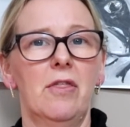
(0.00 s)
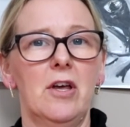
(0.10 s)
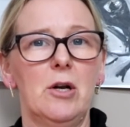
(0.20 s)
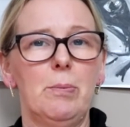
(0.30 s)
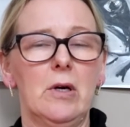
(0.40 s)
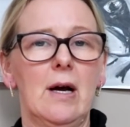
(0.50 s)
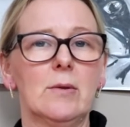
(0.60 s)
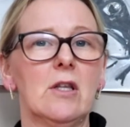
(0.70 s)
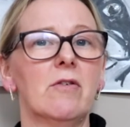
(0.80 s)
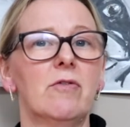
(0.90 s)
3rd book
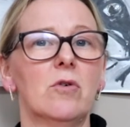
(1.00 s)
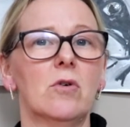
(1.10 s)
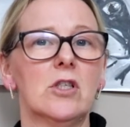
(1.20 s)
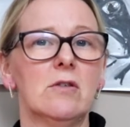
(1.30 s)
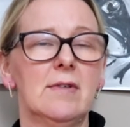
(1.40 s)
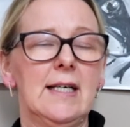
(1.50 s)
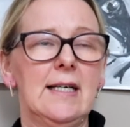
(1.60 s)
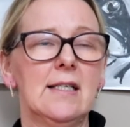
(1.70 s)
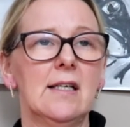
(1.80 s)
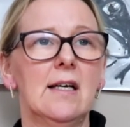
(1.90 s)
out of the 4 to
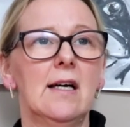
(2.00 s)
read.